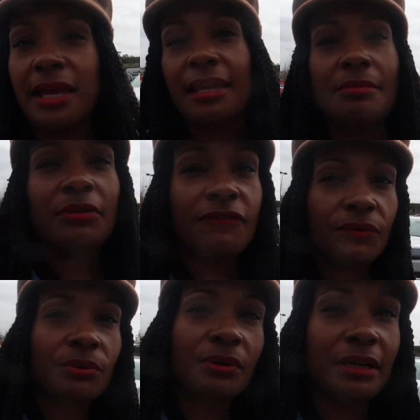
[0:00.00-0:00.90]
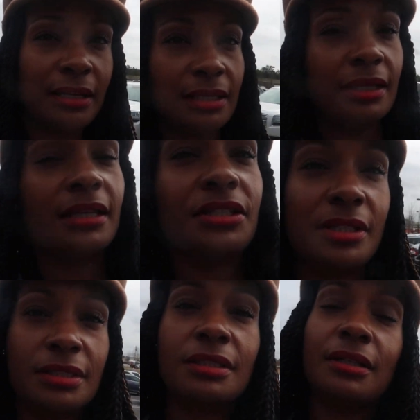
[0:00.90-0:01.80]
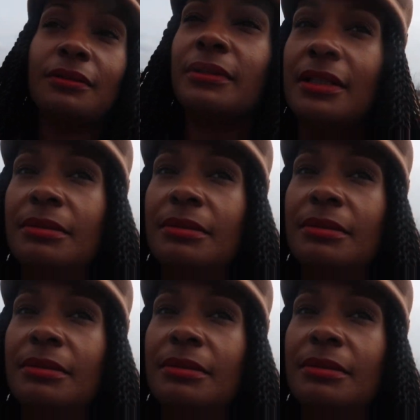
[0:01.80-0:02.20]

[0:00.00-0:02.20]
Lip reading: came before and I didn't get a chance to go in